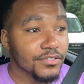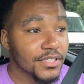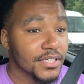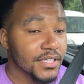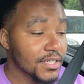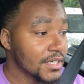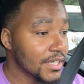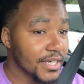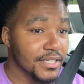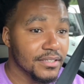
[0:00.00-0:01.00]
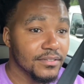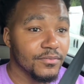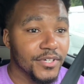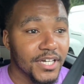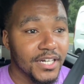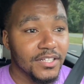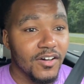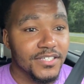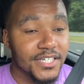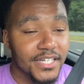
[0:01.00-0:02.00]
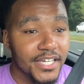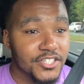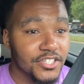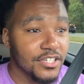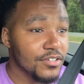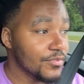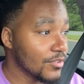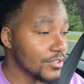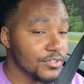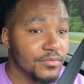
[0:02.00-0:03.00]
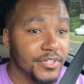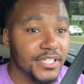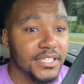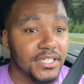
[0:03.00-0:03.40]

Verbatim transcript: and we kind of lost connection there for a little bit.